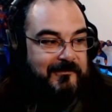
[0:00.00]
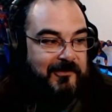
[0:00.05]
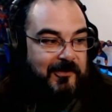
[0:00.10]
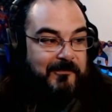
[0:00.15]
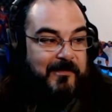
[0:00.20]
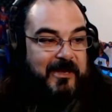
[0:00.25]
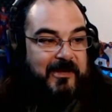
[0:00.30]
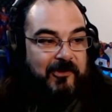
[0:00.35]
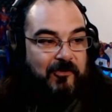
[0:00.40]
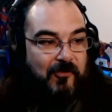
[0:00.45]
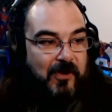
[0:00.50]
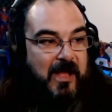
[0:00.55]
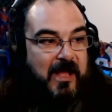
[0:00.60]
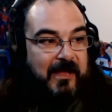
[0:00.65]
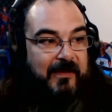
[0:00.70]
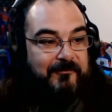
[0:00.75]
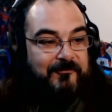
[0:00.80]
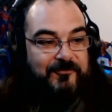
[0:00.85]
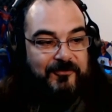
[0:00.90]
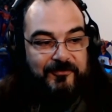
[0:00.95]
commit a
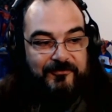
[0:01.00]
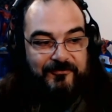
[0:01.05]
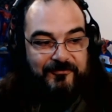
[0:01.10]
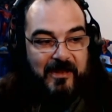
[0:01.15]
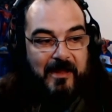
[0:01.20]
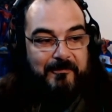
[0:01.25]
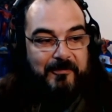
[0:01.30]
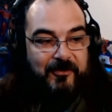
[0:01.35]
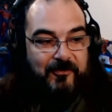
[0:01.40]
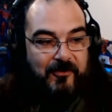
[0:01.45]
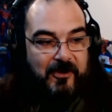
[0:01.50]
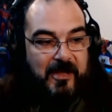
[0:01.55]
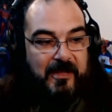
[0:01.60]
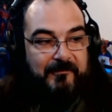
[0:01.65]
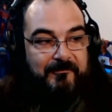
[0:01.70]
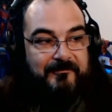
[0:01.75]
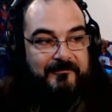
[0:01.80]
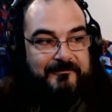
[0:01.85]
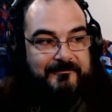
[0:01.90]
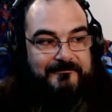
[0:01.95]
crime to stop a
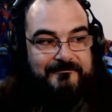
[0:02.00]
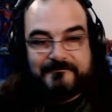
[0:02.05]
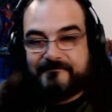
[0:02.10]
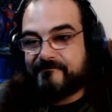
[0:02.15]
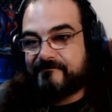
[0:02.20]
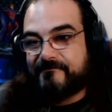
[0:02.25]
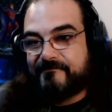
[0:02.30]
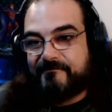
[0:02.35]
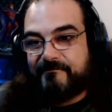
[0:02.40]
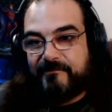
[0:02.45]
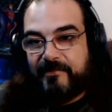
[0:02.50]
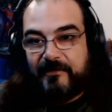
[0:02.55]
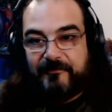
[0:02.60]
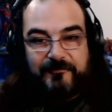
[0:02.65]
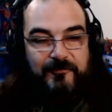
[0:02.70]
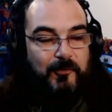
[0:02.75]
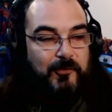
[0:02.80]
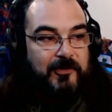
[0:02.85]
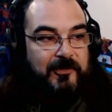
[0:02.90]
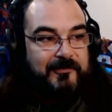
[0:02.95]
crime
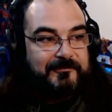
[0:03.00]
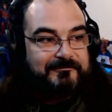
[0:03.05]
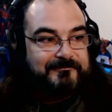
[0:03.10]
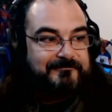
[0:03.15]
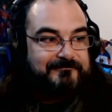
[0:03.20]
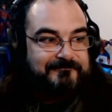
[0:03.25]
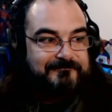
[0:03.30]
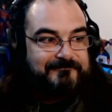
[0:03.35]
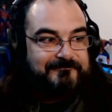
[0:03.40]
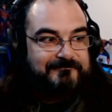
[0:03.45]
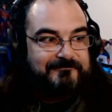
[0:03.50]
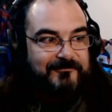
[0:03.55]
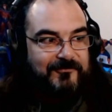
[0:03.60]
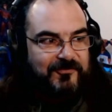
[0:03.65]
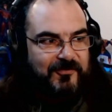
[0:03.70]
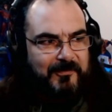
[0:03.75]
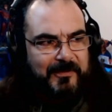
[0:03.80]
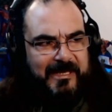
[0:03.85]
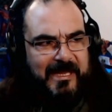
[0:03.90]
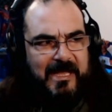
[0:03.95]
before
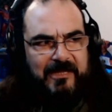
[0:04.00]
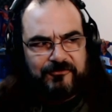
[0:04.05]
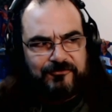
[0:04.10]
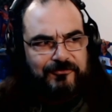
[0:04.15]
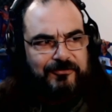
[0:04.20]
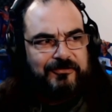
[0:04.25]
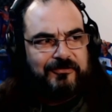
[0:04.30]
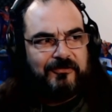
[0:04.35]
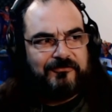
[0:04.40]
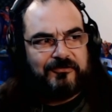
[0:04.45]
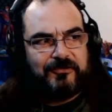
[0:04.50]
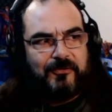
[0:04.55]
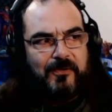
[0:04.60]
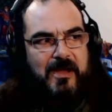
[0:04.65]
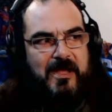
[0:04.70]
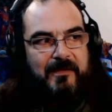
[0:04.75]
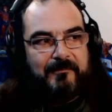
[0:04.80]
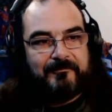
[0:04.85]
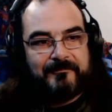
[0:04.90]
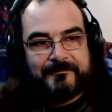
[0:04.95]
somebody actually does a
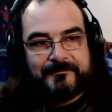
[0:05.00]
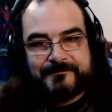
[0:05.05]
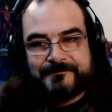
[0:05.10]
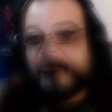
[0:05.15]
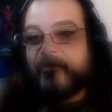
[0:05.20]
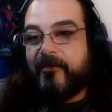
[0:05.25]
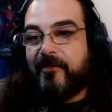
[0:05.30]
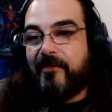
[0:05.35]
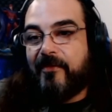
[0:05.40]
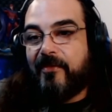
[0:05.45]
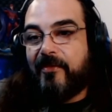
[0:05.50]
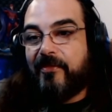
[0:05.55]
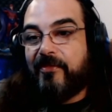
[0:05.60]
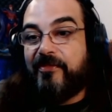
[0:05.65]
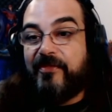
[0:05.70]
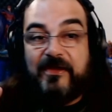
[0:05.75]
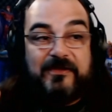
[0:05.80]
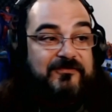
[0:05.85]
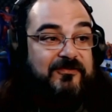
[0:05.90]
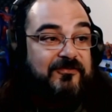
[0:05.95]
crime.
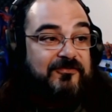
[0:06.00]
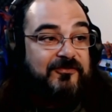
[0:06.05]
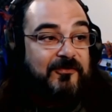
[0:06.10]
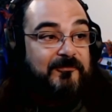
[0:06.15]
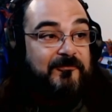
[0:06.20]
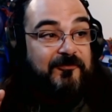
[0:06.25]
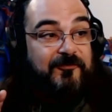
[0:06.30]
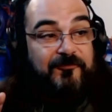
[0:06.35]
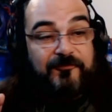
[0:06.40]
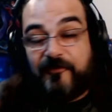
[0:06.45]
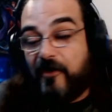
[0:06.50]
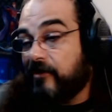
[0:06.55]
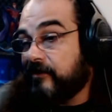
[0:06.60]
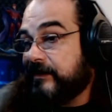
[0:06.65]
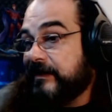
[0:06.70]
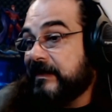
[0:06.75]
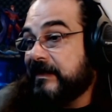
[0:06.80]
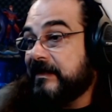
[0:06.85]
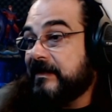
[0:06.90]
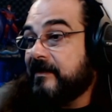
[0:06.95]
This is some
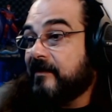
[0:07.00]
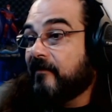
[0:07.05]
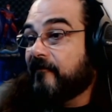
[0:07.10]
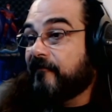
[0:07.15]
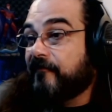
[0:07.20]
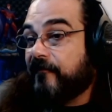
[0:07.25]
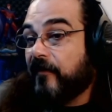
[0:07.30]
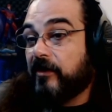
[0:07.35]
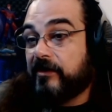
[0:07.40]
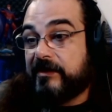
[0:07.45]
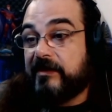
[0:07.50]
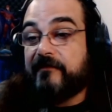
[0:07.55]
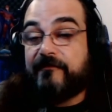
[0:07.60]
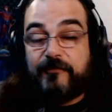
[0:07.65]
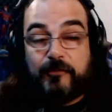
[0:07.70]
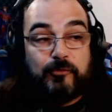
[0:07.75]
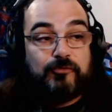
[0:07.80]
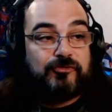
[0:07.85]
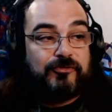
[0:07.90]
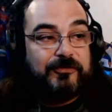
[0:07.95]
funky, funky
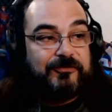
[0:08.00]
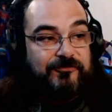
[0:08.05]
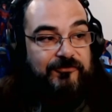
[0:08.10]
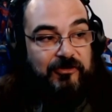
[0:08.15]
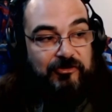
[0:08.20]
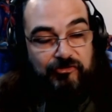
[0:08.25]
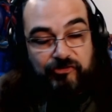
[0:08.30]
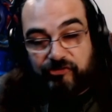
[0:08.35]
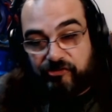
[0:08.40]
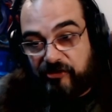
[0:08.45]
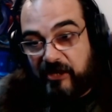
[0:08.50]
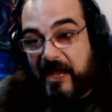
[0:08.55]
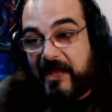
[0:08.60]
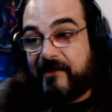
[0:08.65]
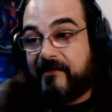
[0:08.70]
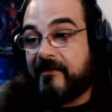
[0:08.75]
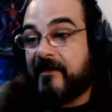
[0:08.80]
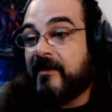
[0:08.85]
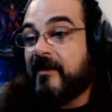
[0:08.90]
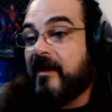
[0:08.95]
futuristic
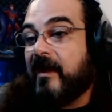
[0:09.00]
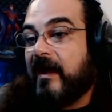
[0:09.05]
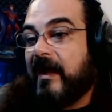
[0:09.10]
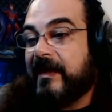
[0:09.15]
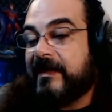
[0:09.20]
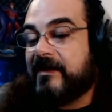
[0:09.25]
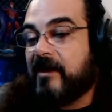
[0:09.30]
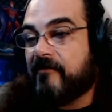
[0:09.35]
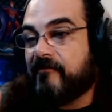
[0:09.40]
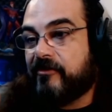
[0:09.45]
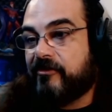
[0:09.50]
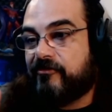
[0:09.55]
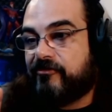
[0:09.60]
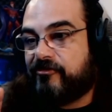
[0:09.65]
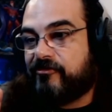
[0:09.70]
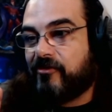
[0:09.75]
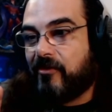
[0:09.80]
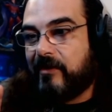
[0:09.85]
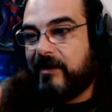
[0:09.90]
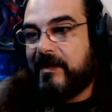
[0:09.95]
shit. I covered a
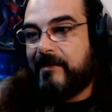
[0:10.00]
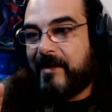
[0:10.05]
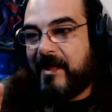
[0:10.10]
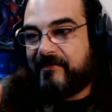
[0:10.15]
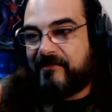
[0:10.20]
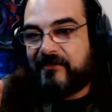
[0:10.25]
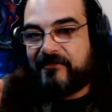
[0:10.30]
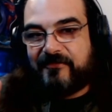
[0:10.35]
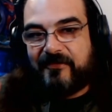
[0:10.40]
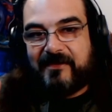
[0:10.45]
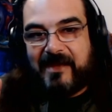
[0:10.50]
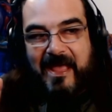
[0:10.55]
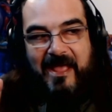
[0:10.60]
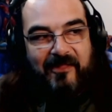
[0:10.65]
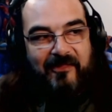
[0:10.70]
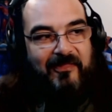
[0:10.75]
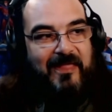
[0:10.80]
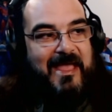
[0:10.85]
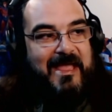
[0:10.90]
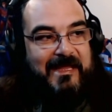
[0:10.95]
story about this in
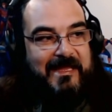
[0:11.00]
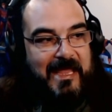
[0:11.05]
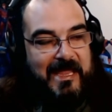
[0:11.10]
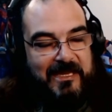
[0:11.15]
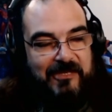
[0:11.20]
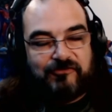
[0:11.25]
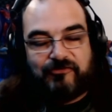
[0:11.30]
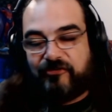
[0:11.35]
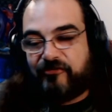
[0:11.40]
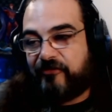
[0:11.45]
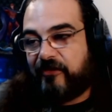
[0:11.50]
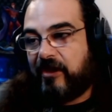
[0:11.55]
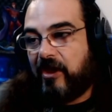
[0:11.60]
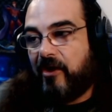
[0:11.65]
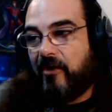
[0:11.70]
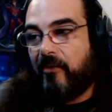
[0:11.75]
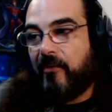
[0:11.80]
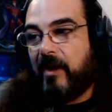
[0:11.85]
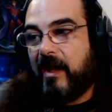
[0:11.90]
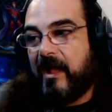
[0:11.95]
LA ages
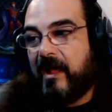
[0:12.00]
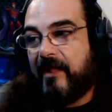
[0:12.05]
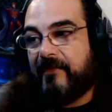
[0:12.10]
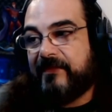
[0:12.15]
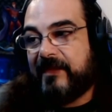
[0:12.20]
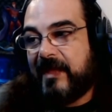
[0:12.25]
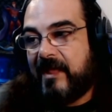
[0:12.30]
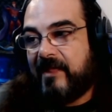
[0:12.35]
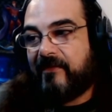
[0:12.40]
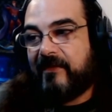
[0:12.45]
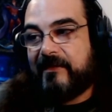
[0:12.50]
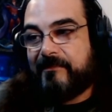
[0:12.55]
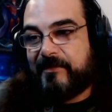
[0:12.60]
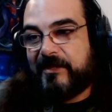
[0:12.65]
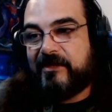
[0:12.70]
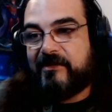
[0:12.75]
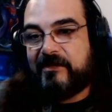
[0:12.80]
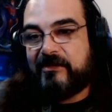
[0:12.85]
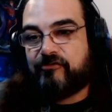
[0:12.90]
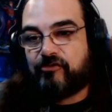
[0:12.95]
ago. Uh, the
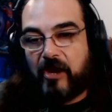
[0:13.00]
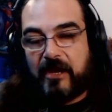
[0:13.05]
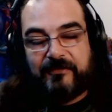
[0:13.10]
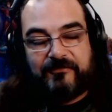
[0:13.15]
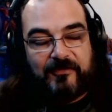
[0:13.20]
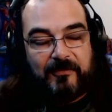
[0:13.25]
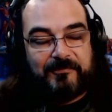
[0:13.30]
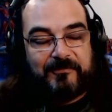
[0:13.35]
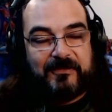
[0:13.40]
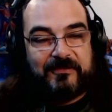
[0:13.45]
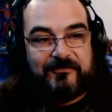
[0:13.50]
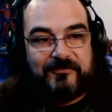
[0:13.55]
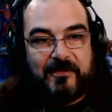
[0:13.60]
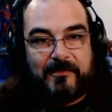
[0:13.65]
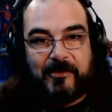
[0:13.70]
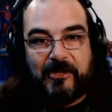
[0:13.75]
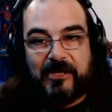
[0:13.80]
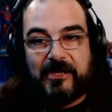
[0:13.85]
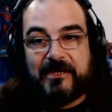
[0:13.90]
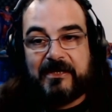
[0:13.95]
LAPD tried something
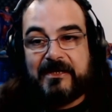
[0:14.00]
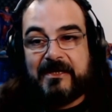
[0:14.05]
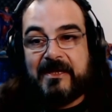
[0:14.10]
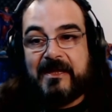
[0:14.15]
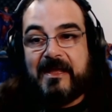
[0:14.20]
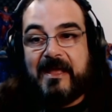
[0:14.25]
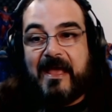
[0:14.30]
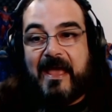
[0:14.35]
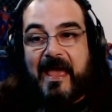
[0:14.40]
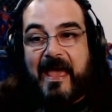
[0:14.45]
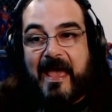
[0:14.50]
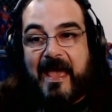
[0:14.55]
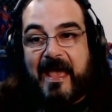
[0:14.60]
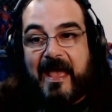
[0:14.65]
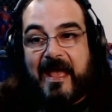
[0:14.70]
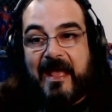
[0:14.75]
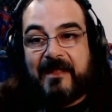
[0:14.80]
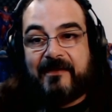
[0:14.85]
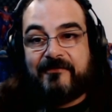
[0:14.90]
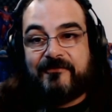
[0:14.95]
similar,
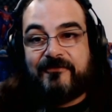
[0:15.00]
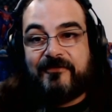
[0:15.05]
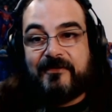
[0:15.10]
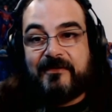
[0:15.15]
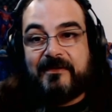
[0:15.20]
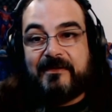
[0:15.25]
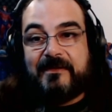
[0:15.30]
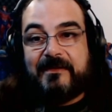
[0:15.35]
and